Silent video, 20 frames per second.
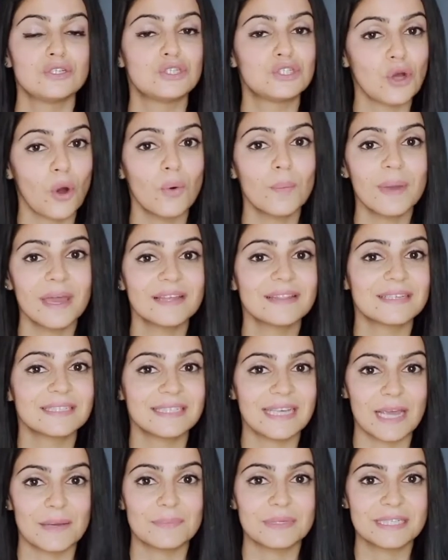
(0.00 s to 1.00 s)
Don't make the
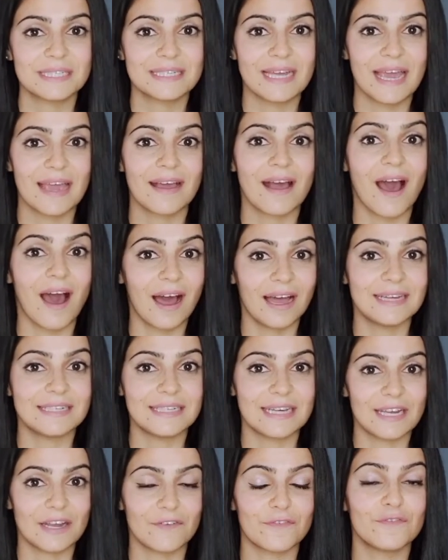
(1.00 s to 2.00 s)
same mistake I
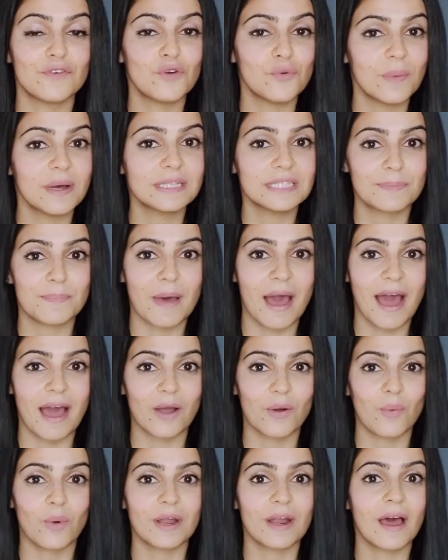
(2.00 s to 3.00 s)
did a few months
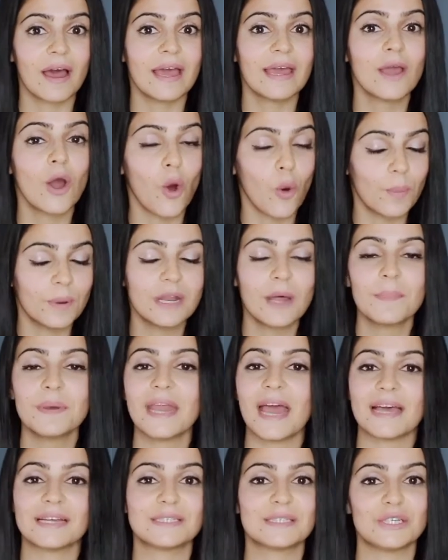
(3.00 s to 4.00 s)
back when I opened up
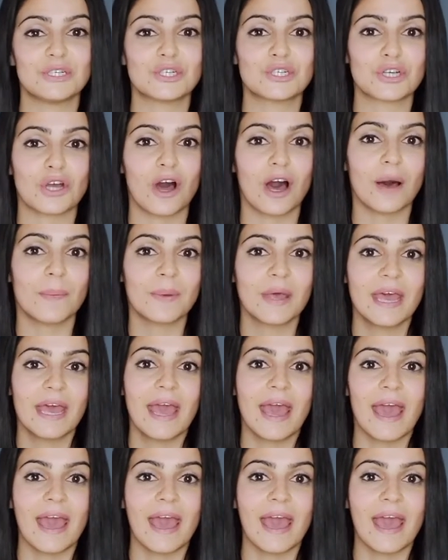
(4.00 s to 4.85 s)
an Etsy shop